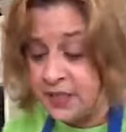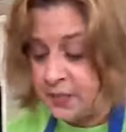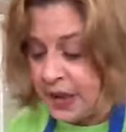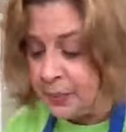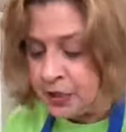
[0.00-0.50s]
of
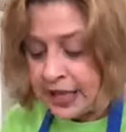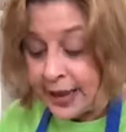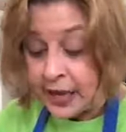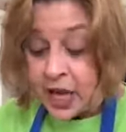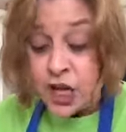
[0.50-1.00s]
paper like,
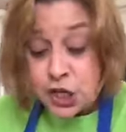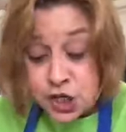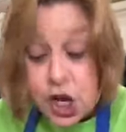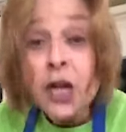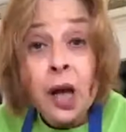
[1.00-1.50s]

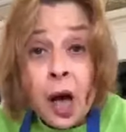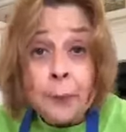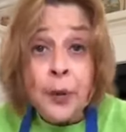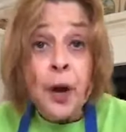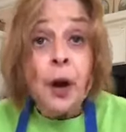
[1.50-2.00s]
shut up,
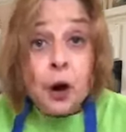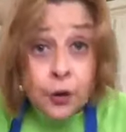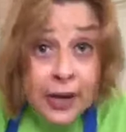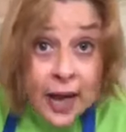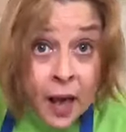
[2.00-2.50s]

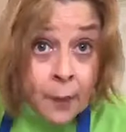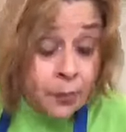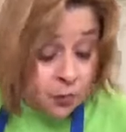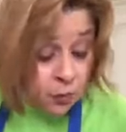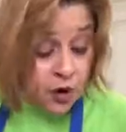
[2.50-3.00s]
hurry
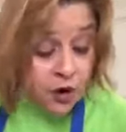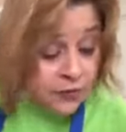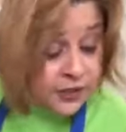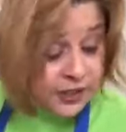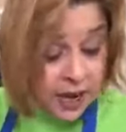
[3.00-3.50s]
up, we're
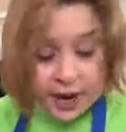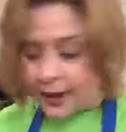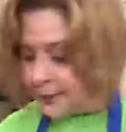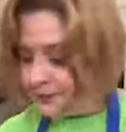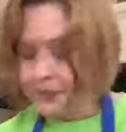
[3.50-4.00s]
over
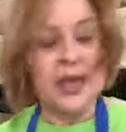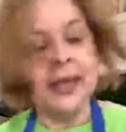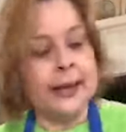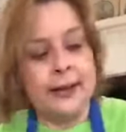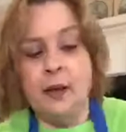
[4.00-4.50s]
time. I
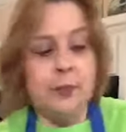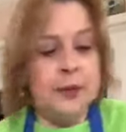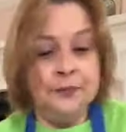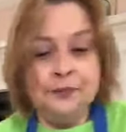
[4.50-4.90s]
can't help it.